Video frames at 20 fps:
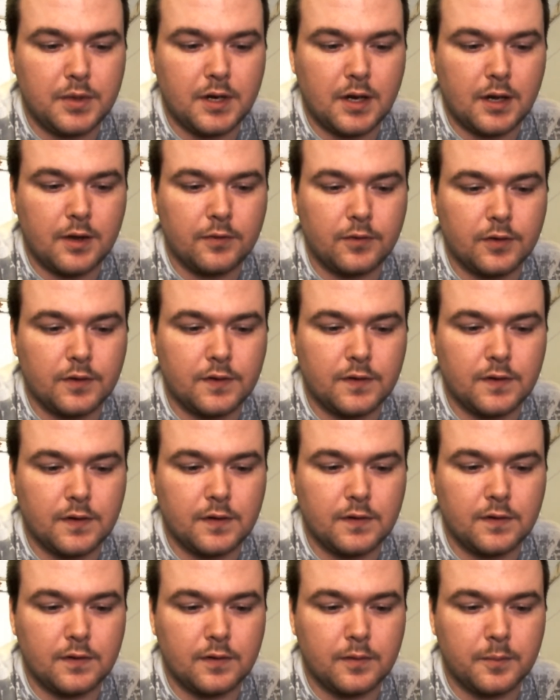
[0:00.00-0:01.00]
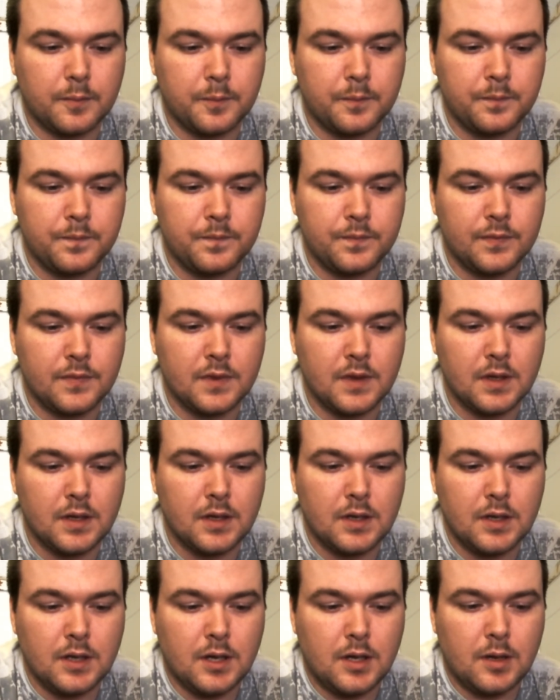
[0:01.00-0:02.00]
it out of your system.
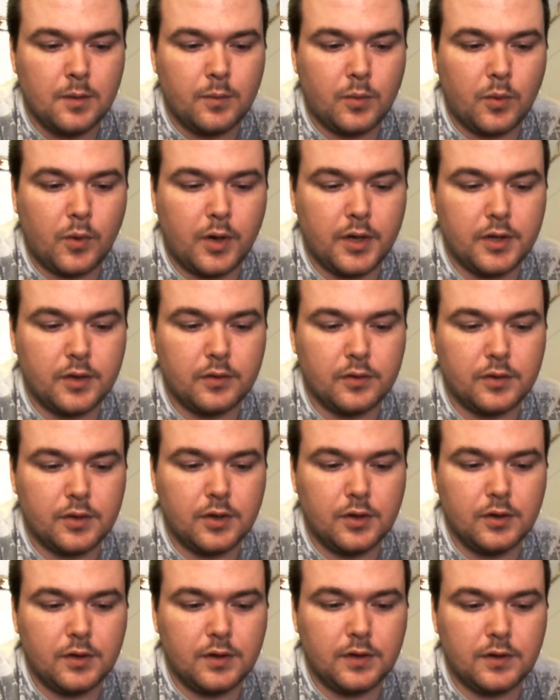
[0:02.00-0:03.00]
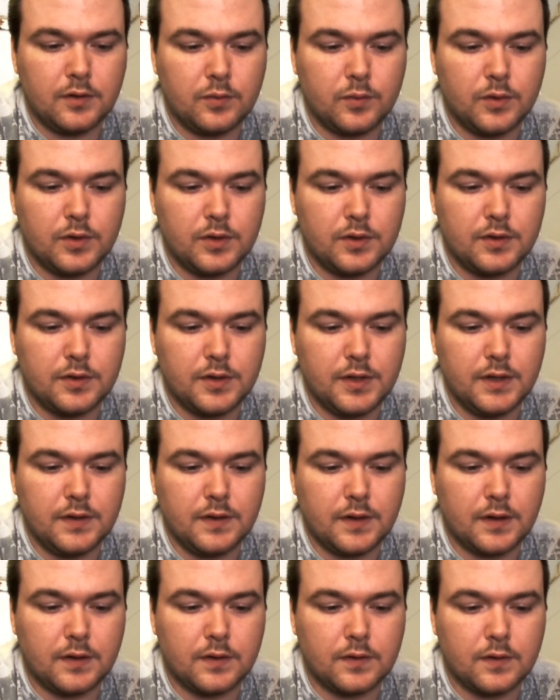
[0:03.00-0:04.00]
But what you'll notice when you clean
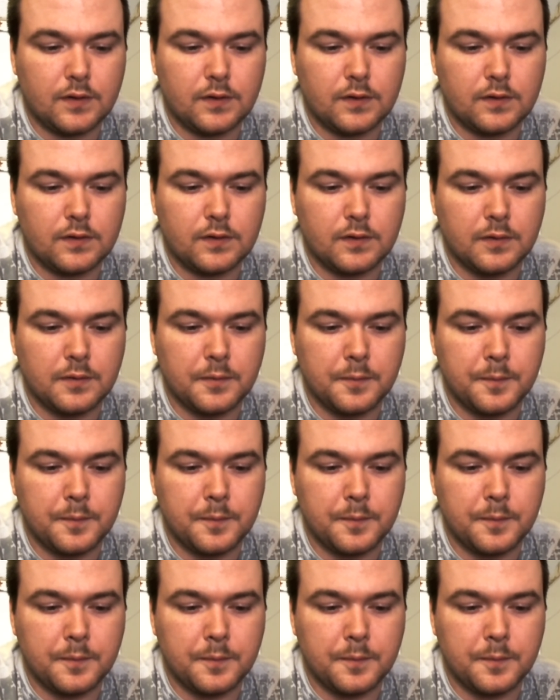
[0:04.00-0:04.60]
like this